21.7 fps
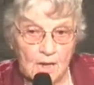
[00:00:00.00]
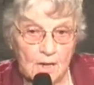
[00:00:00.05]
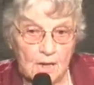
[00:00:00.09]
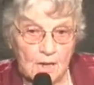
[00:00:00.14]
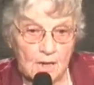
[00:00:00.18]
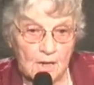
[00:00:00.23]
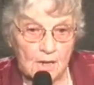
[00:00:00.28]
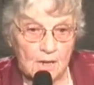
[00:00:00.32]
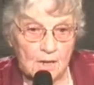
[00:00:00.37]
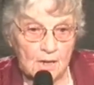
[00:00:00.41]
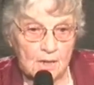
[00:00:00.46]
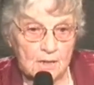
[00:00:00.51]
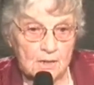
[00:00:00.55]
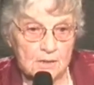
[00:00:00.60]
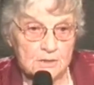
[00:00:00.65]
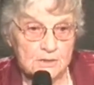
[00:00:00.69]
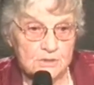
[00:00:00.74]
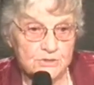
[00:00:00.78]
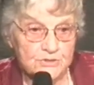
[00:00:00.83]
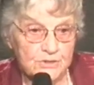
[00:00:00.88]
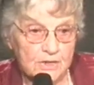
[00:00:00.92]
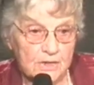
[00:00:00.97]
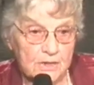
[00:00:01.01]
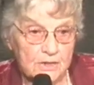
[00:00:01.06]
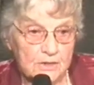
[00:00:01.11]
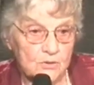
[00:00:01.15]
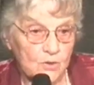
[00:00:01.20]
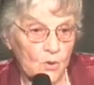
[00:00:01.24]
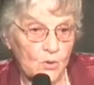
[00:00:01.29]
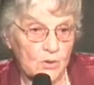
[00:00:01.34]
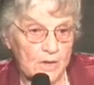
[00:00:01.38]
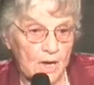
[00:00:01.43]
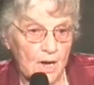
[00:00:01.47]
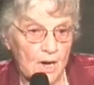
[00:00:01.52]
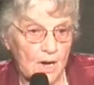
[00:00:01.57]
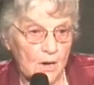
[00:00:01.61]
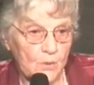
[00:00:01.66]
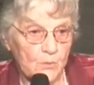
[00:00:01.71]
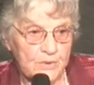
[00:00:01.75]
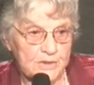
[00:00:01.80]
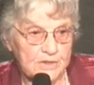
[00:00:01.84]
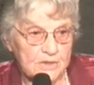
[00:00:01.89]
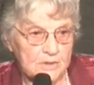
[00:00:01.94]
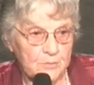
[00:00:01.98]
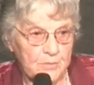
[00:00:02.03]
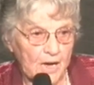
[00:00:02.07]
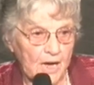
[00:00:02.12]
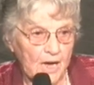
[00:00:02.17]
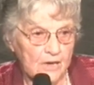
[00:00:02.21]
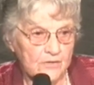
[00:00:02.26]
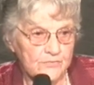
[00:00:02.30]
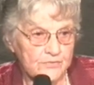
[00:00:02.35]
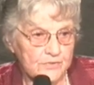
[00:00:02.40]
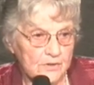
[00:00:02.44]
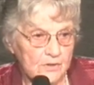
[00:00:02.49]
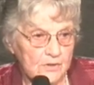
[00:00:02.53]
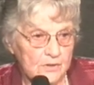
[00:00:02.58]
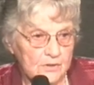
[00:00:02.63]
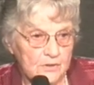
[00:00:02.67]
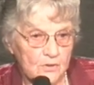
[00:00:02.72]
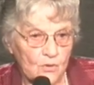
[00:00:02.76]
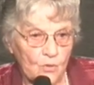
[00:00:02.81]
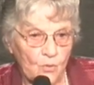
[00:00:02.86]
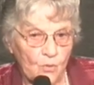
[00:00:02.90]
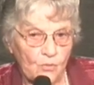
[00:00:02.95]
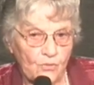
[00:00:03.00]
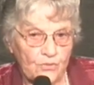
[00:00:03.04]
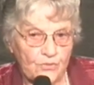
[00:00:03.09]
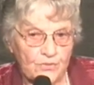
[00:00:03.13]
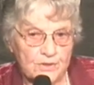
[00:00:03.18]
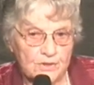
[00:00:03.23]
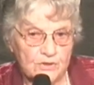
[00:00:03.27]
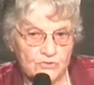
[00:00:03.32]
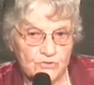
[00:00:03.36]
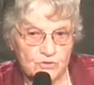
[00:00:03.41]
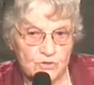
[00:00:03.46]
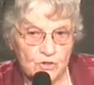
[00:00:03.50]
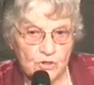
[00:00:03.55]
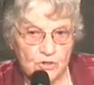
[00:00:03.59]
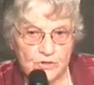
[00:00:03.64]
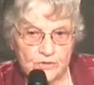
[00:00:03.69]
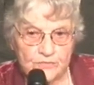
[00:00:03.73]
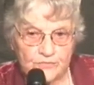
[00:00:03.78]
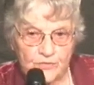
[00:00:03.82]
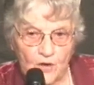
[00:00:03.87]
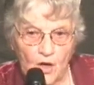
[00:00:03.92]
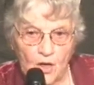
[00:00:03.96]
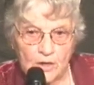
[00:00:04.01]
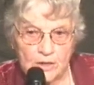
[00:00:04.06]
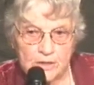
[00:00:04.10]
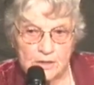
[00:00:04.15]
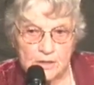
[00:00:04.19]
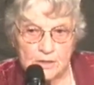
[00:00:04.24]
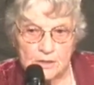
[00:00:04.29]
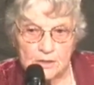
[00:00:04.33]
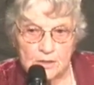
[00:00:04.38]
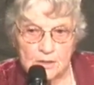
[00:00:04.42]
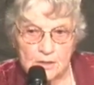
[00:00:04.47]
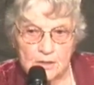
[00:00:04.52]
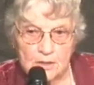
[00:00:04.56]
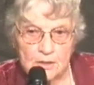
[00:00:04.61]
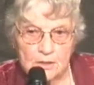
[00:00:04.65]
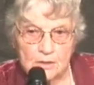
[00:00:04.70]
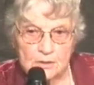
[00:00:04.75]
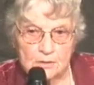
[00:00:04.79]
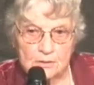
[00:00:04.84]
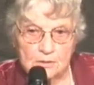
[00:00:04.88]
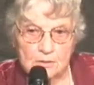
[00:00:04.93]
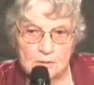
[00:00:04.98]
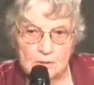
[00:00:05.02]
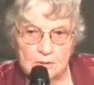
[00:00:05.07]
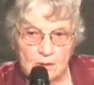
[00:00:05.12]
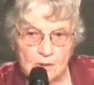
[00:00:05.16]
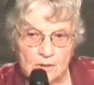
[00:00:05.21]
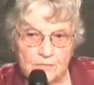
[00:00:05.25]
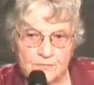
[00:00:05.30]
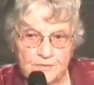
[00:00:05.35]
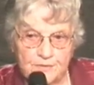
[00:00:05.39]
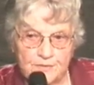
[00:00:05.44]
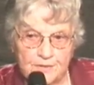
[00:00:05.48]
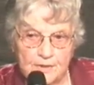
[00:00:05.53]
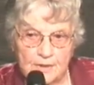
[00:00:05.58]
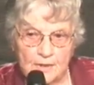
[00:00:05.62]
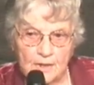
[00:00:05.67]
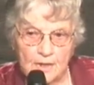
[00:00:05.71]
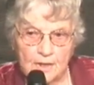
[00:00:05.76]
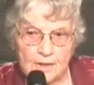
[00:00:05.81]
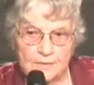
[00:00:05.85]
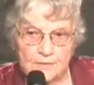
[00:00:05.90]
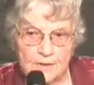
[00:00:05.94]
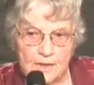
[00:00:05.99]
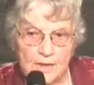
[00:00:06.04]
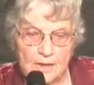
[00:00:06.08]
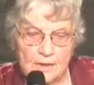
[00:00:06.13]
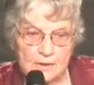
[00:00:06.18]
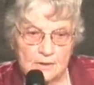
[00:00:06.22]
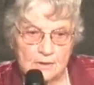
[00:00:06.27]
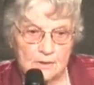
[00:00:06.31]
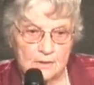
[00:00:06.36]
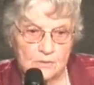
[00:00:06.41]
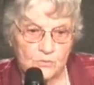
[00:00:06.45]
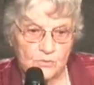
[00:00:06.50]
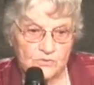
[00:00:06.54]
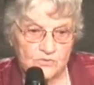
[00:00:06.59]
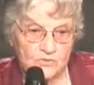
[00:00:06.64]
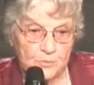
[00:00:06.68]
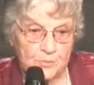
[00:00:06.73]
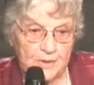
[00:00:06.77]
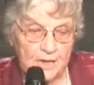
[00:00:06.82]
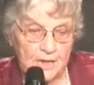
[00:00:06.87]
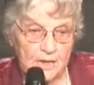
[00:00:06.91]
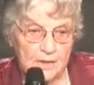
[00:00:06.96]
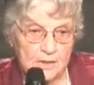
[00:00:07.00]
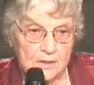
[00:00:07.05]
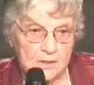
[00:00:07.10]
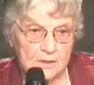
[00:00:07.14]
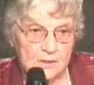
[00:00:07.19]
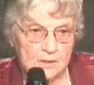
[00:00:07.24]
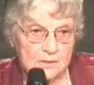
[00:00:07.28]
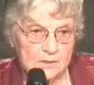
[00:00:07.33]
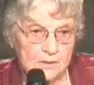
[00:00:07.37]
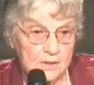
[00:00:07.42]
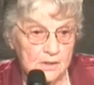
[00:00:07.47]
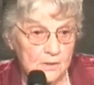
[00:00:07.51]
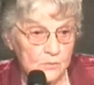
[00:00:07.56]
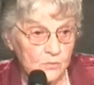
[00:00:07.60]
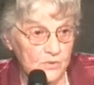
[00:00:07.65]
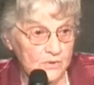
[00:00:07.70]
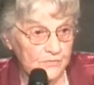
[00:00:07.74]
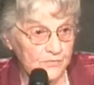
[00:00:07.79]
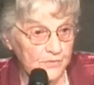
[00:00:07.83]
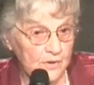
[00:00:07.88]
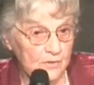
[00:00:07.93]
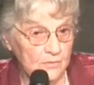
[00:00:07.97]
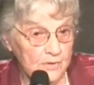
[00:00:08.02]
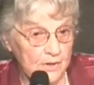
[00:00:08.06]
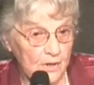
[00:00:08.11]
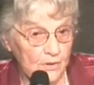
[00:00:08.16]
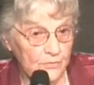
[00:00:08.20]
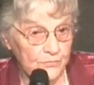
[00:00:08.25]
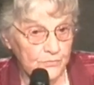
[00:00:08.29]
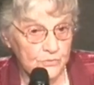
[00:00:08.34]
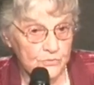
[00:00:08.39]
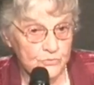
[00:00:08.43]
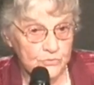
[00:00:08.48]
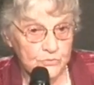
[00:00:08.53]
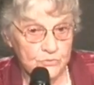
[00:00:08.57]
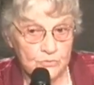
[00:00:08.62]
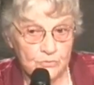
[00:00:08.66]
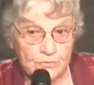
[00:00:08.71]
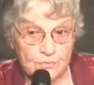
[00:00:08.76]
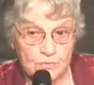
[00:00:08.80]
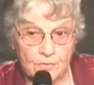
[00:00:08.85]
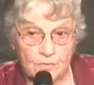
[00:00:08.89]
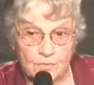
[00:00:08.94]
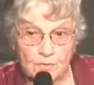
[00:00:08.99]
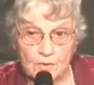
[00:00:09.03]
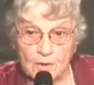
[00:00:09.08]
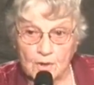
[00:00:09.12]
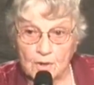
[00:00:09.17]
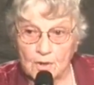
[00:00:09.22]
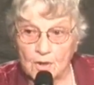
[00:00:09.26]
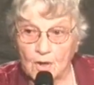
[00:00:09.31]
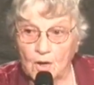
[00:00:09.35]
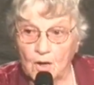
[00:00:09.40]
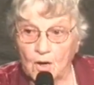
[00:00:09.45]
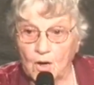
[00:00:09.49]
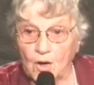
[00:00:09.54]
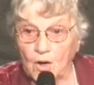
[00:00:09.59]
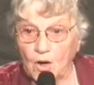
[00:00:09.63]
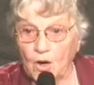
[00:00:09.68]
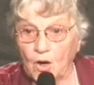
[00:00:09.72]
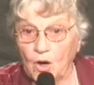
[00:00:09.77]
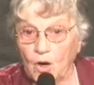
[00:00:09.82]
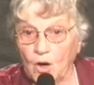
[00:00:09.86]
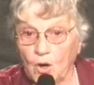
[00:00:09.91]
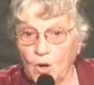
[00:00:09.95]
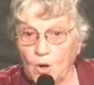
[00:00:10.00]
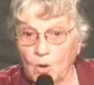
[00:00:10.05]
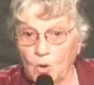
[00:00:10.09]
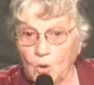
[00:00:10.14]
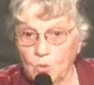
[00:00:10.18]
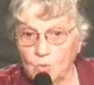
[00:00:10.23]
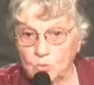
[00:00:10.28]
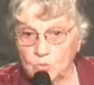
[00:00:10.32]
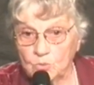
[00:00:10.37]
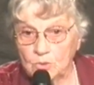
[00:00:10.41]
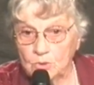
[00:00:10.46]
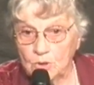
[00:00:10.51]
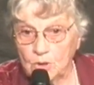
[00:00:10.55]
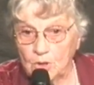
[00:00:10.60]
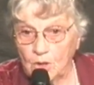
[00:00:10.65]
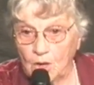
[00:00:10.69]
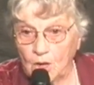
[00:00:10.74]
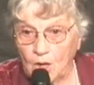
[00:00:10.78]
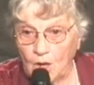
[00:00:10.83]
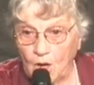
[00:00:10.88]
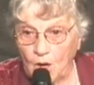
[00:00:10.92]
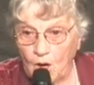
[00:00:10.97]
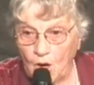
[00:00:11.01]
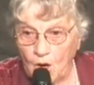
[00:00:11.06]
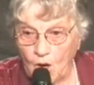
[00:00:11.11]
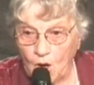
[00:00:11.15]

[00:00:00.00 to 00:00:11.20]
he decided, oh, yeah, we can backfill, and the whole thing started falling in, everything like that, and it was a panic. And then we found out the truth and thought, oh, no